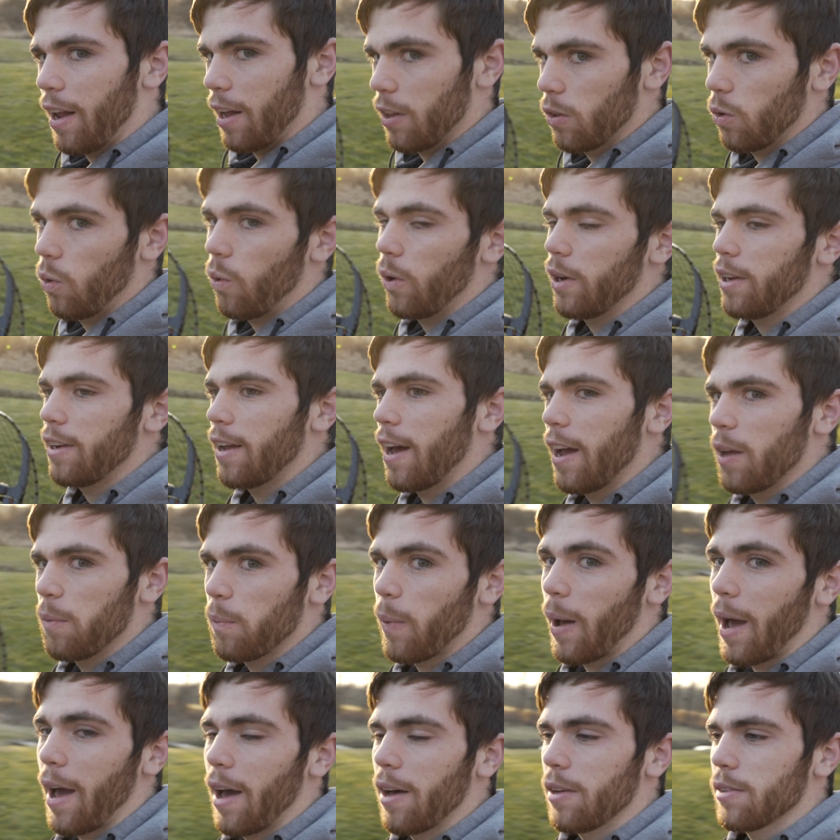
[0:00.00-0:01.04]
in at
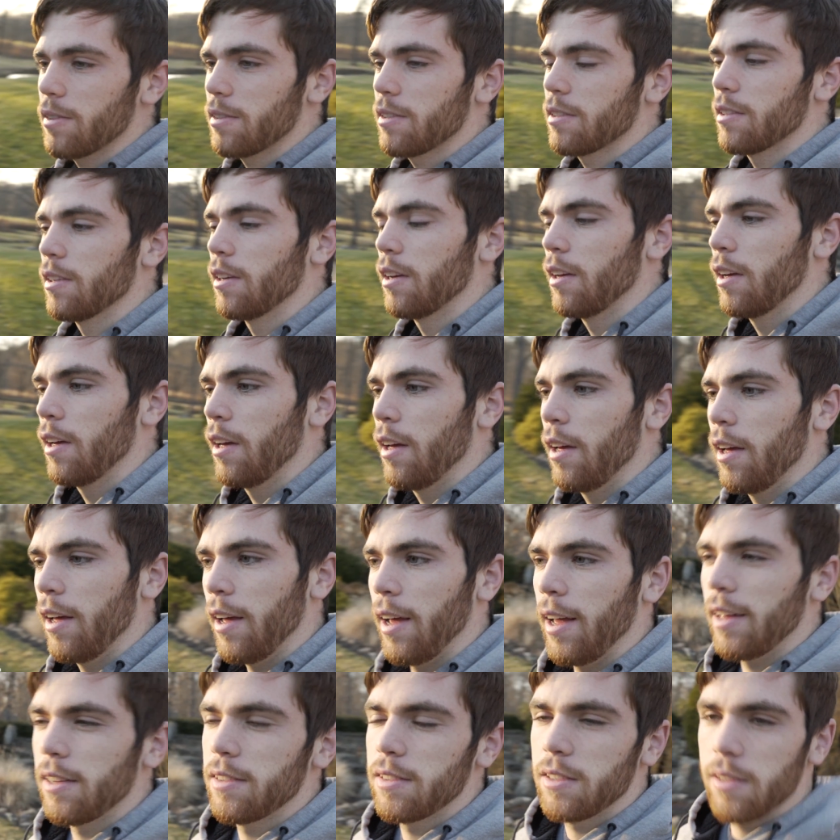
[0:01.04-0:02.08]
29 pounds,
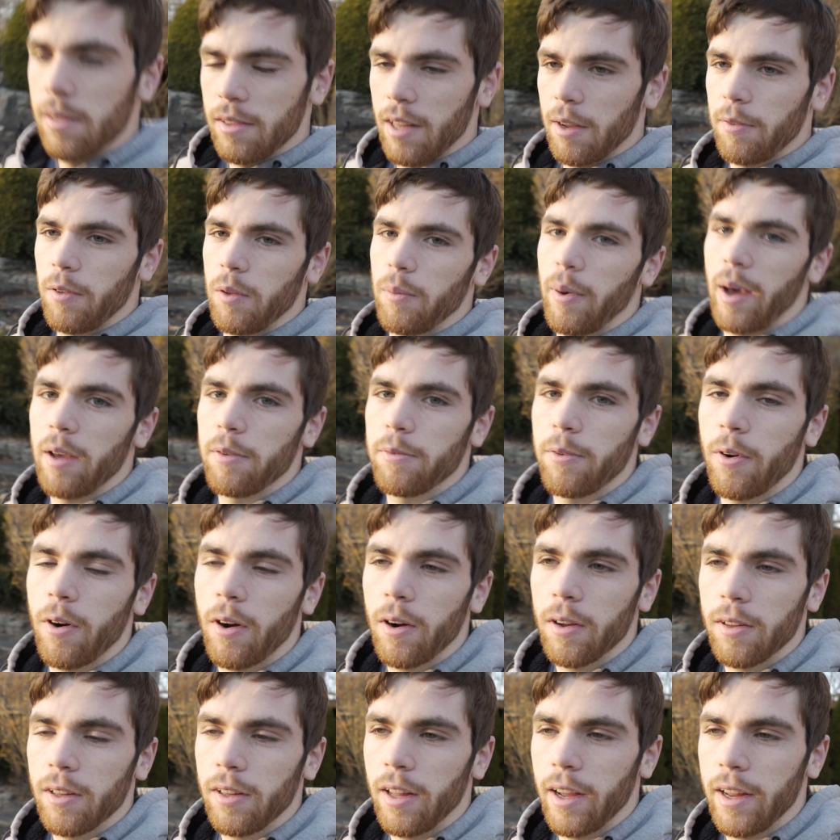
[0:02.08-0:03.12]
it's definitely by
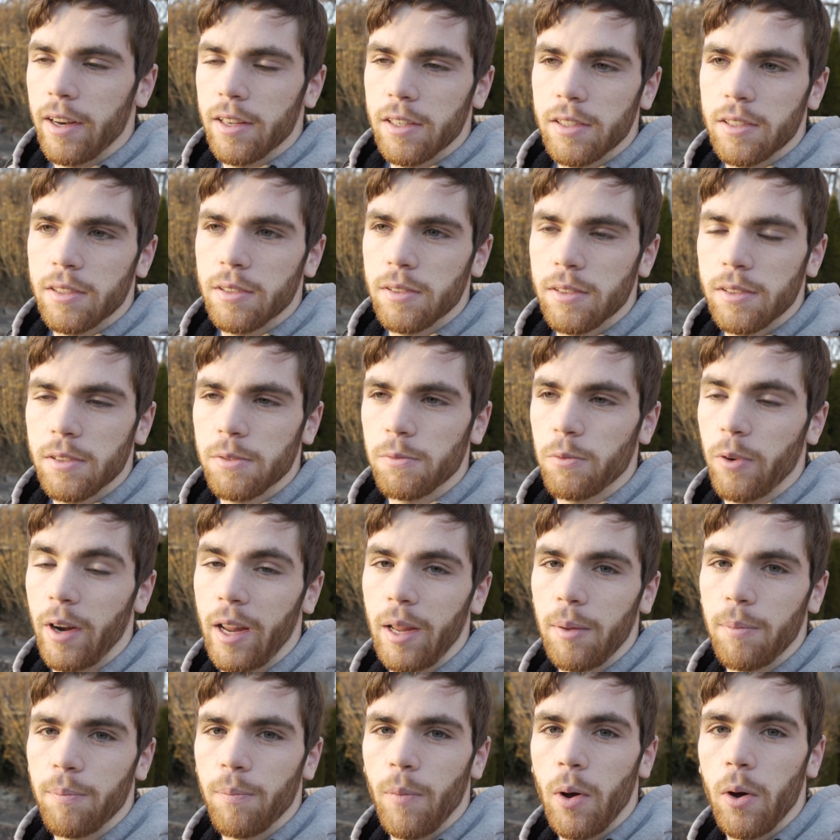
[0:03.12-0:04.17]
far the lightest
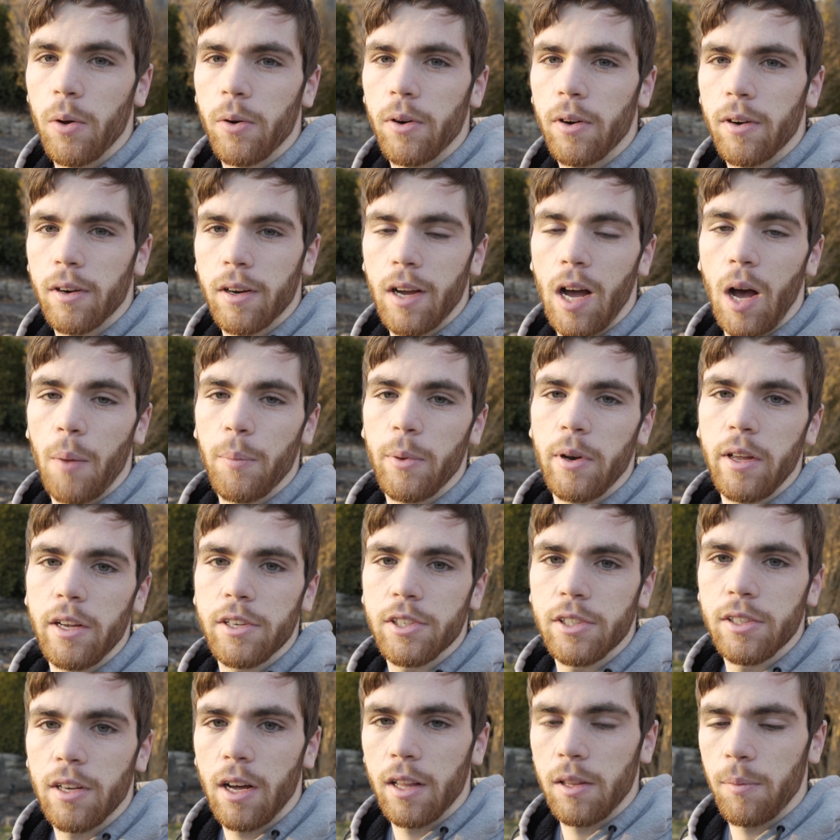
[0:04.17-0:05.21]
frame motor
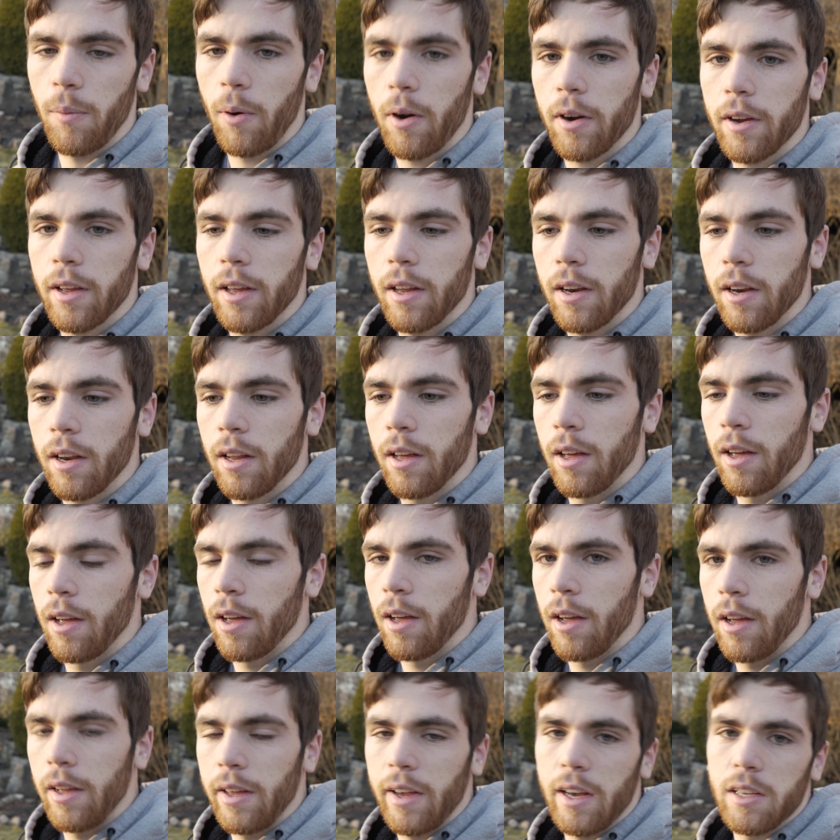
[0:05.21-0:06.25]
combination on the market.
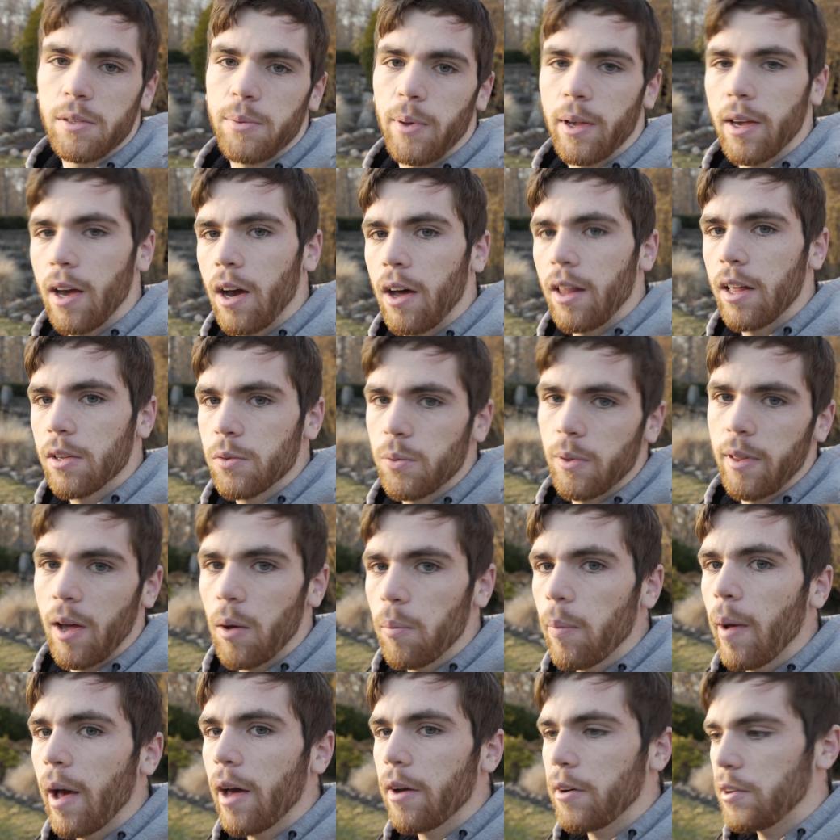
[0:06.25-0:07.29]
You guys be like, oh, that's
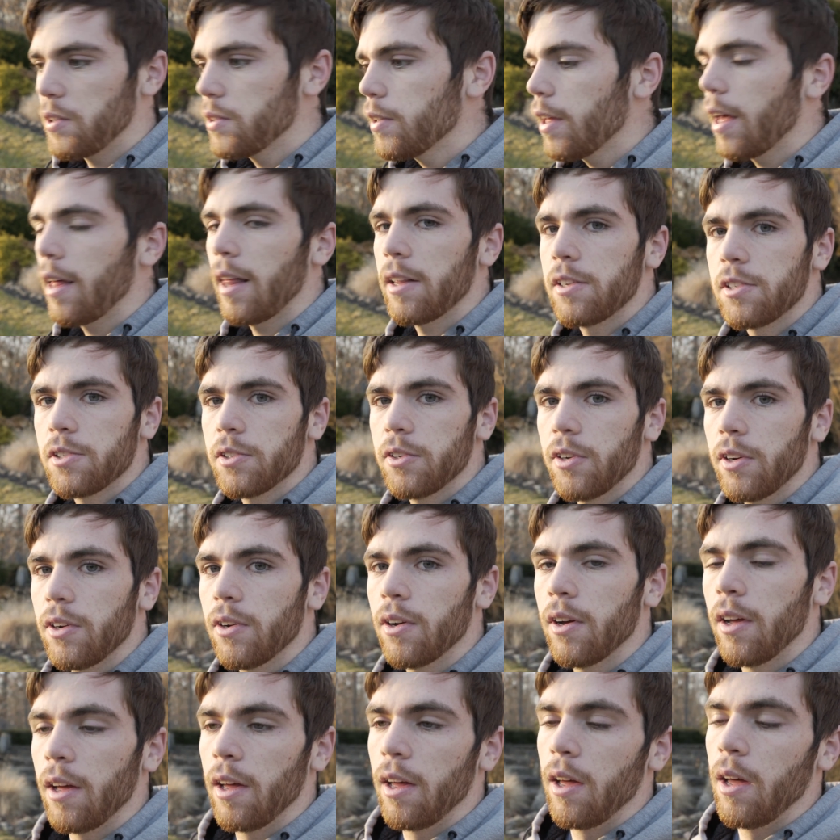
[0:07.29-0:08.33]
without batteries. Yeah, that's
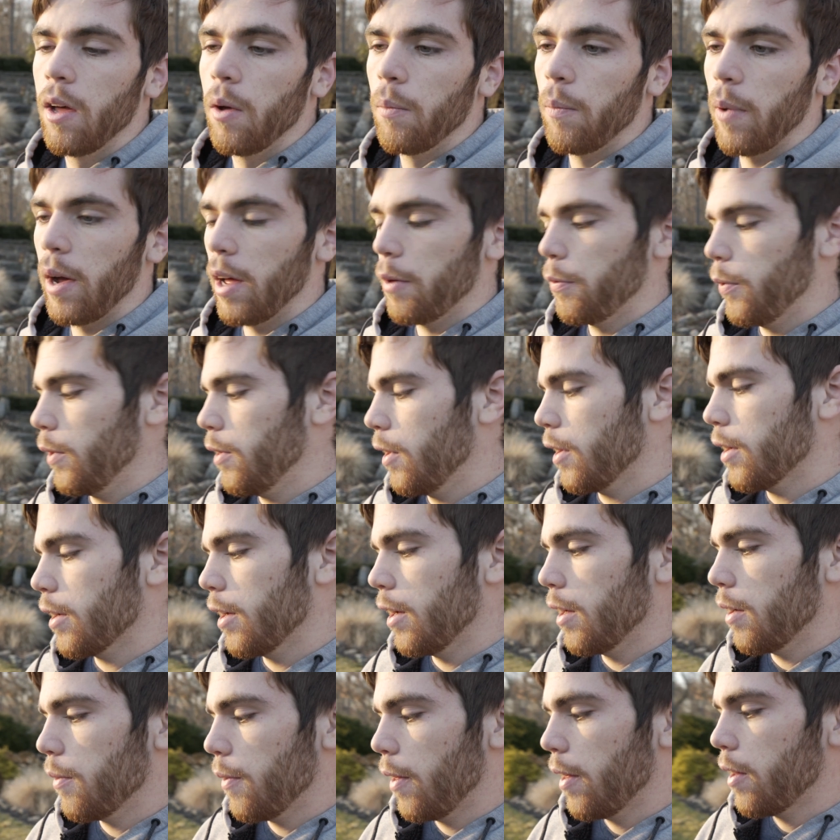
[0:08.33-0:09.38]
true. But if we look
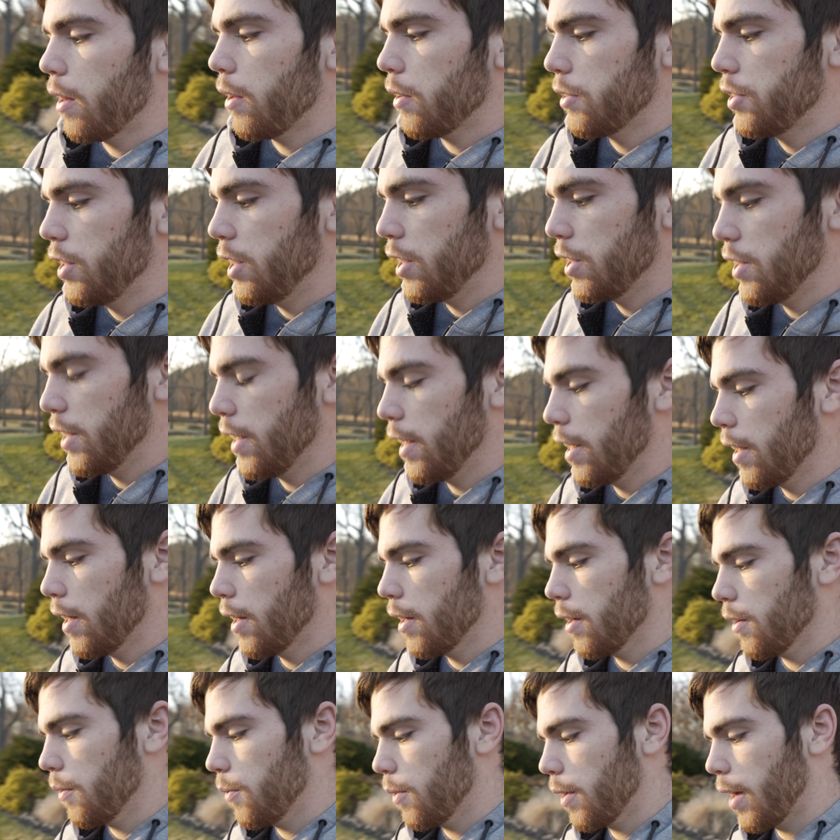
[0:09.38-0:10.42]
at a little cheat sheet
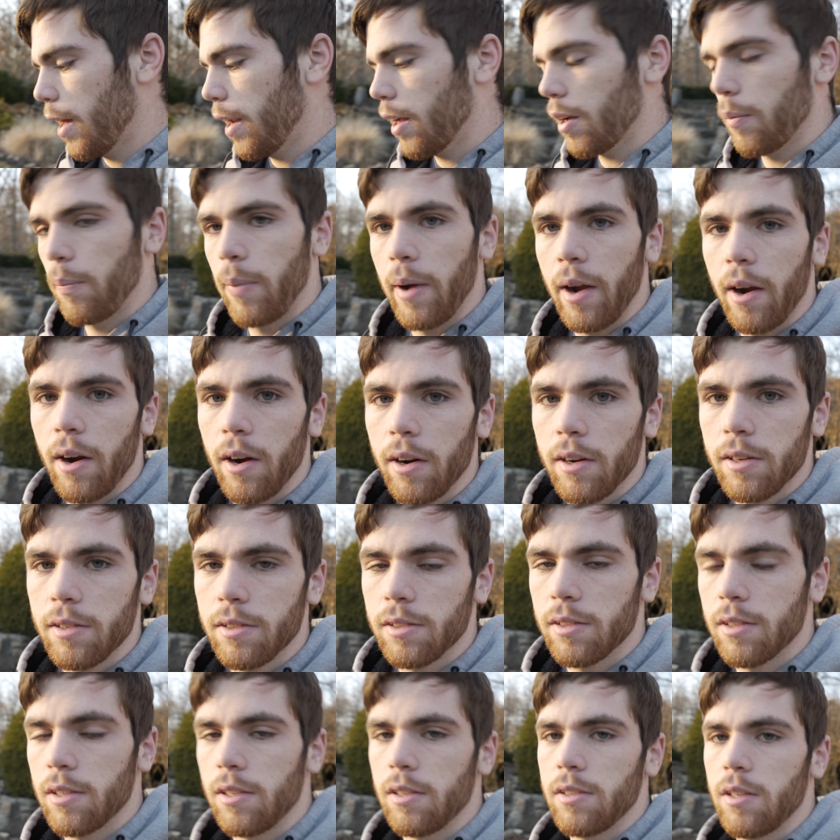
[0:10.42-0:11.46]
here, we'll kind of compare it
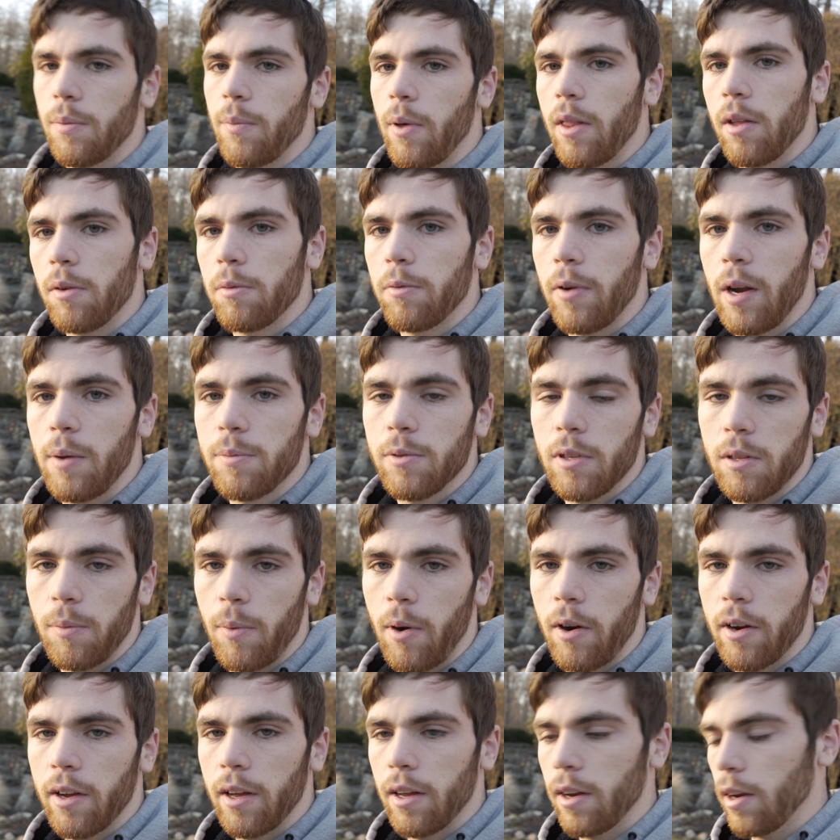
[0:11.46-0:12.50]
to some other frames on the
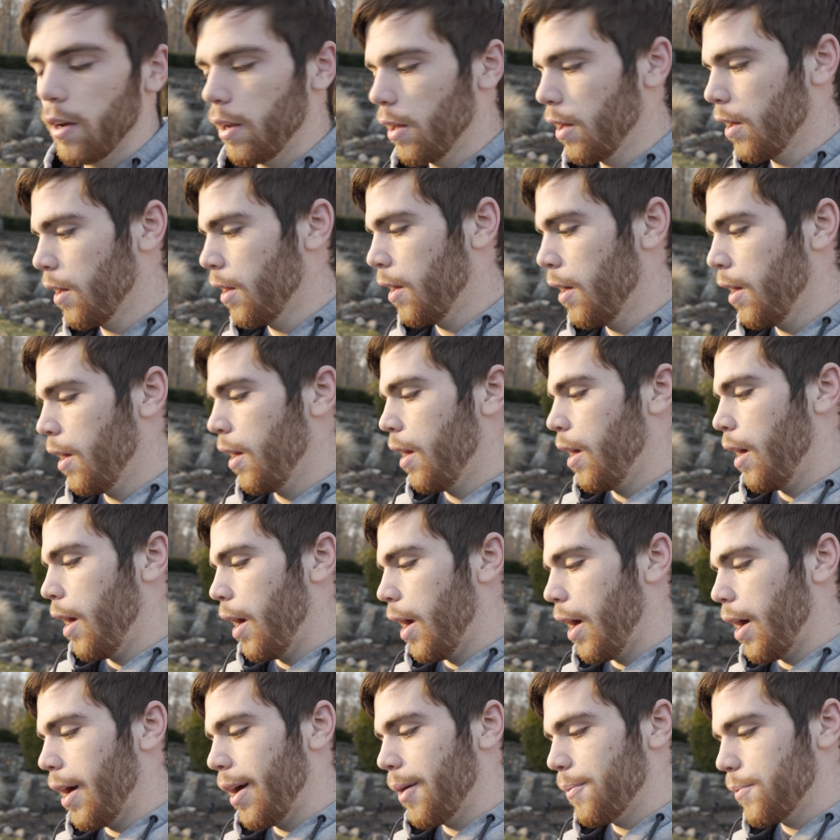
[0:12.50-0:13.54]
market.
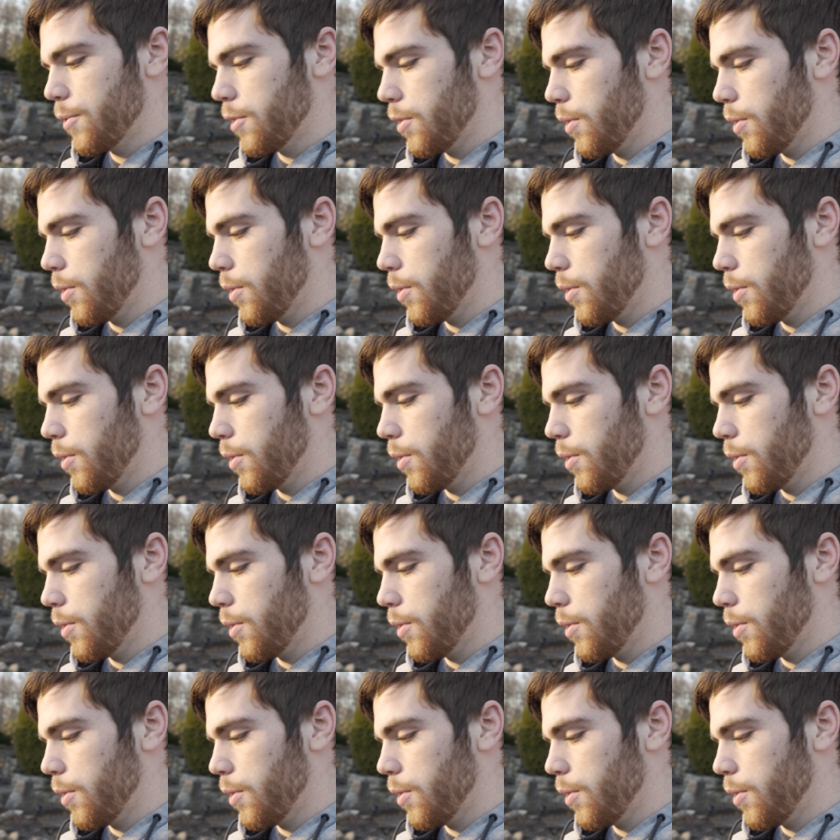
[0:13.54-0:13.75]
Um,